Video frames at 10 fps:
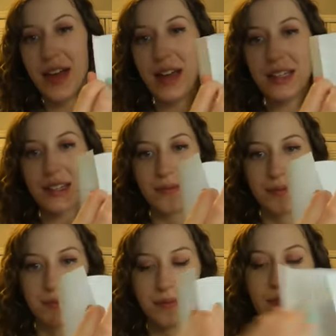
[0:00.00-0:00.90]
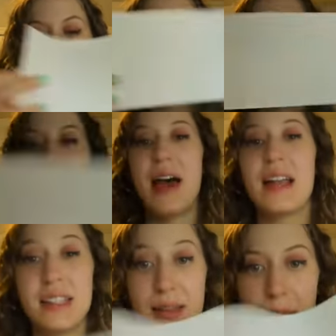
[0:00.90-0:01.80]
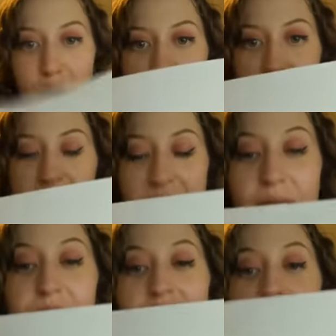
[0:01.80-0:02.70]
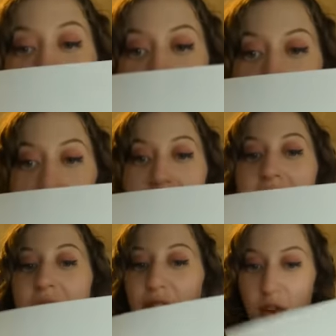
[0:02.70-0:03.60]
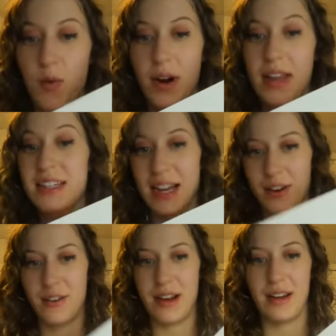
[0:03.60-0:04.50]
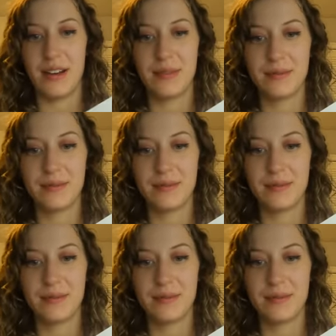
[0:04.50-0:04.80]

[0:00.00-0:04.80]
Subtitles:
yet, that is the perfect time to decorate it if you want it decorated.